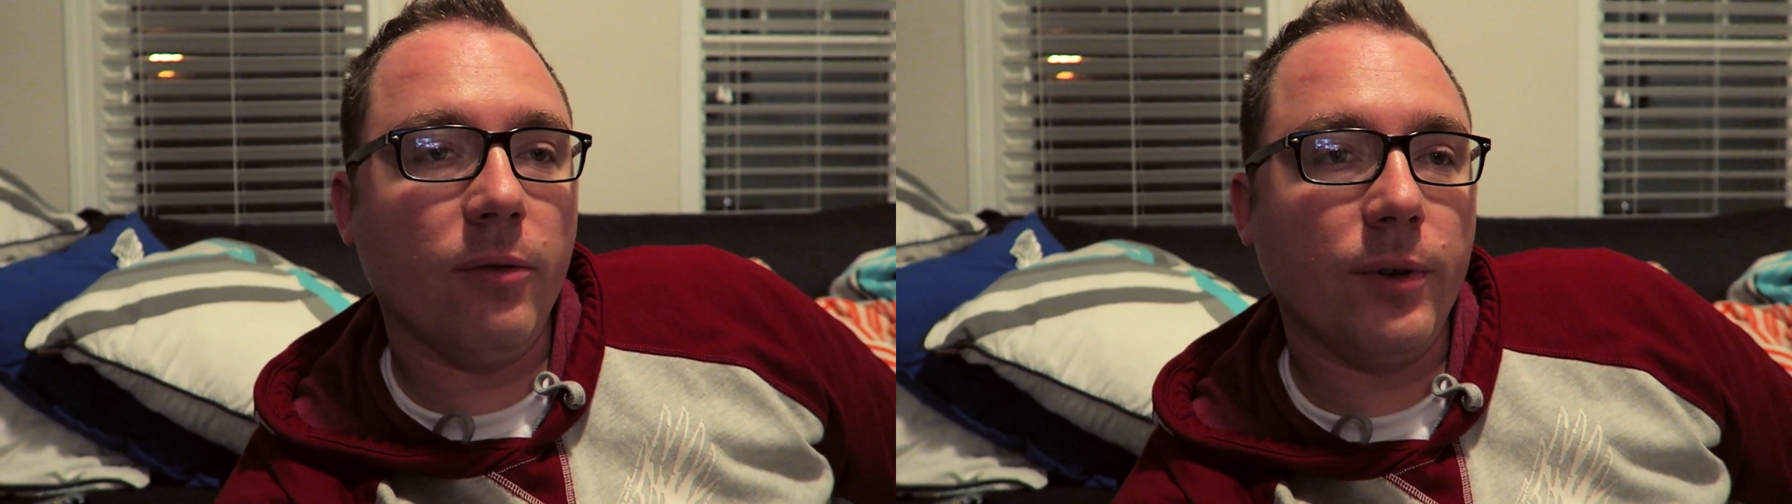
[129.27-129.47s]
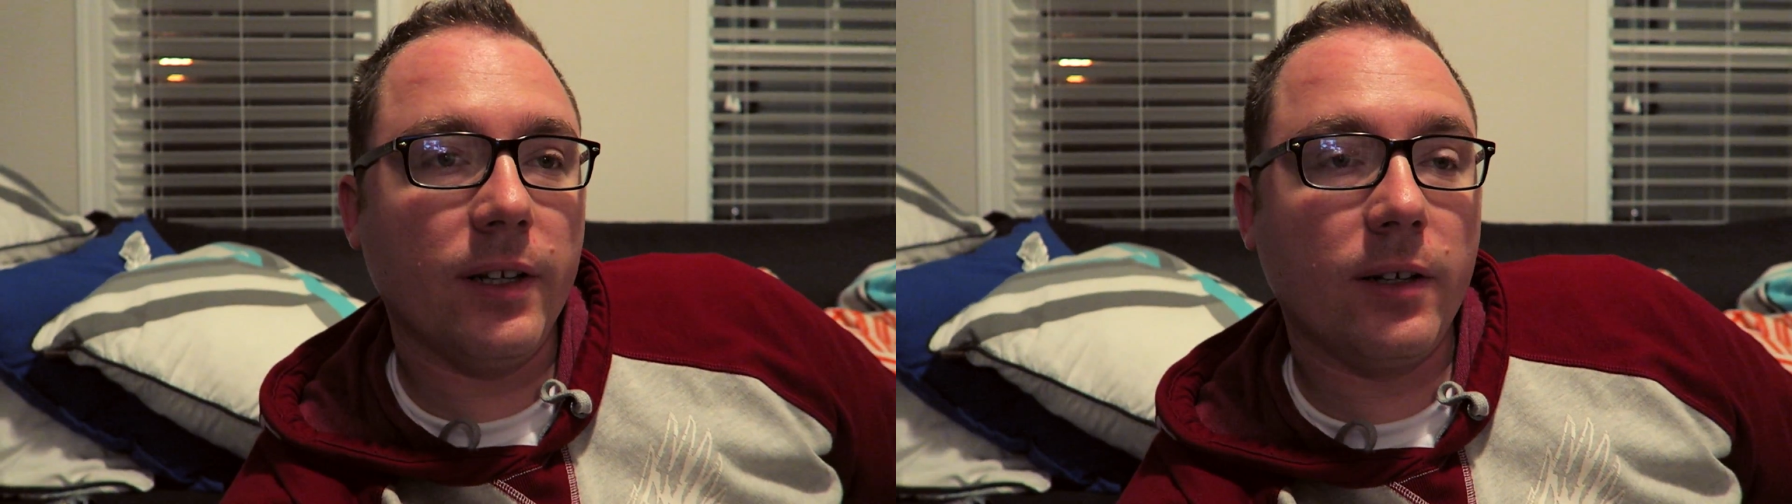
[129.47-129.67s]

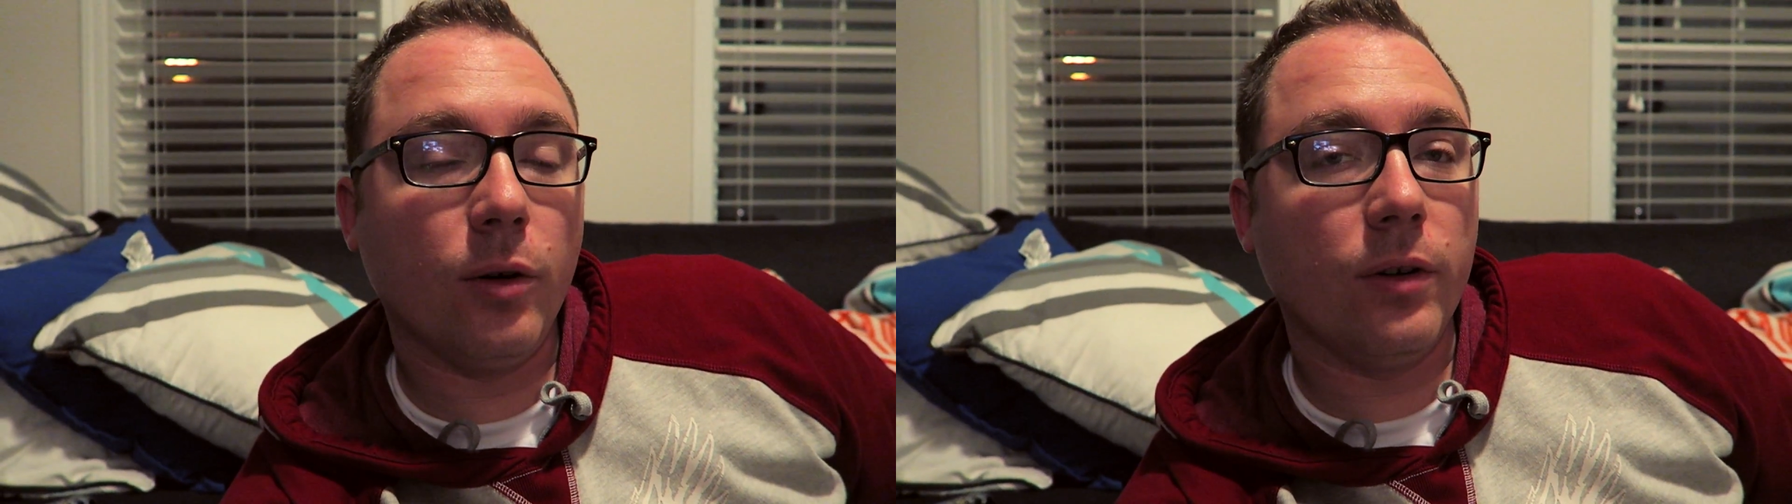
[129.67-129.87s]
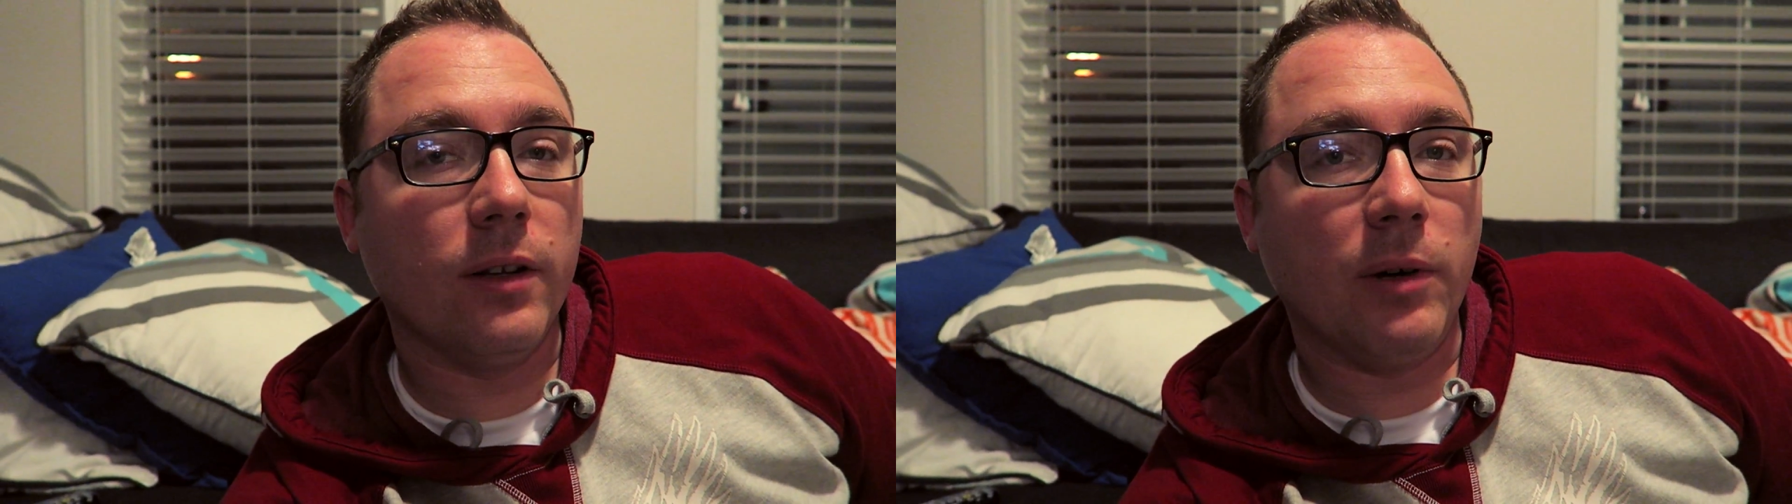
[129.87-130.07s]
We did
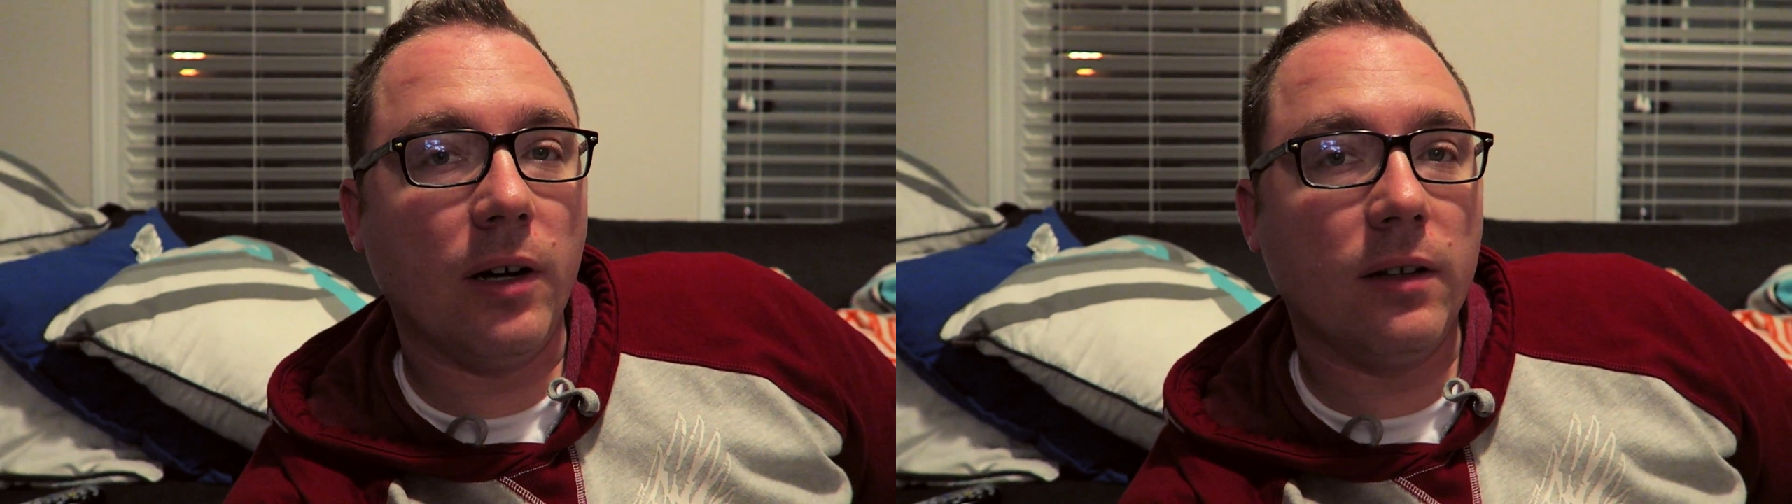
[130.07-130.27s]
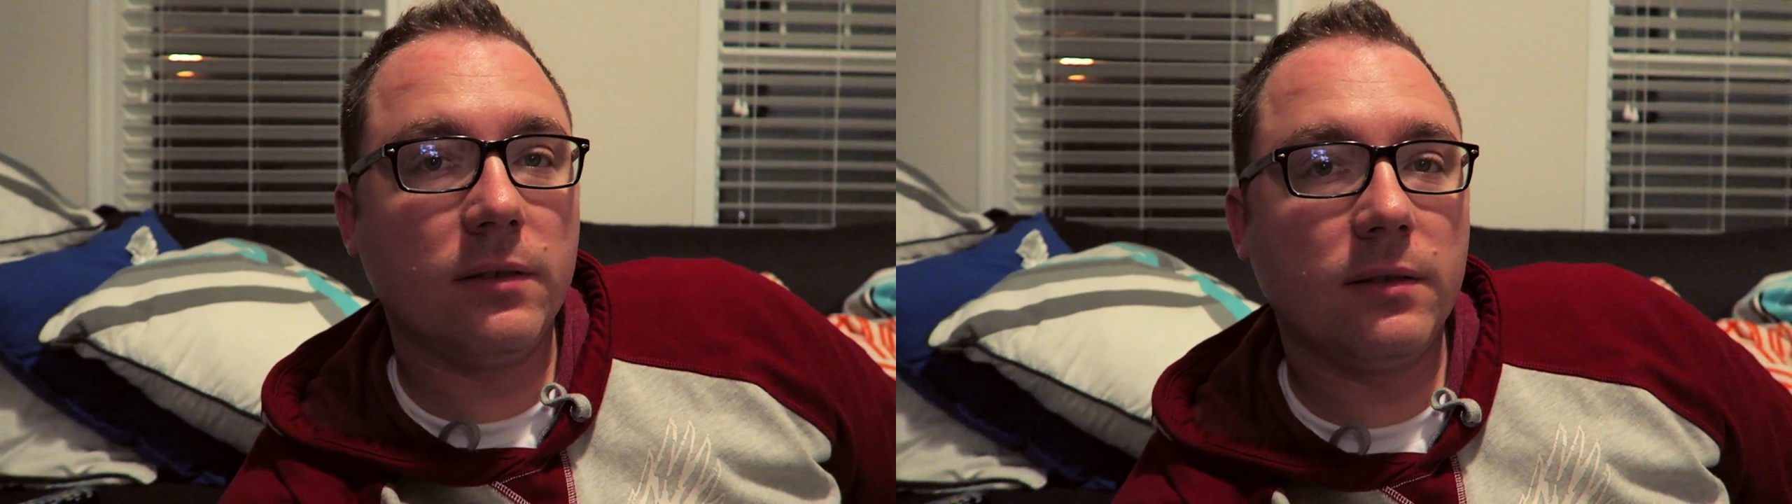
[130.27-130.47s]
go to the
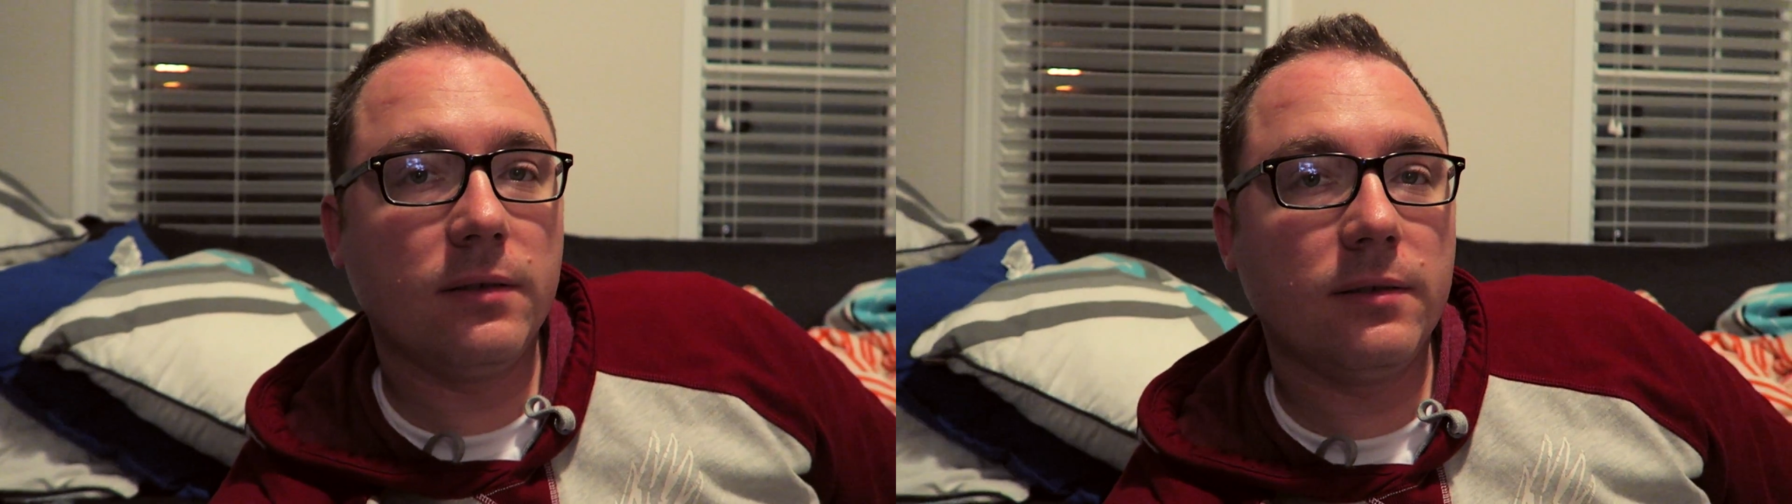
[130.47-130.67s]
mall.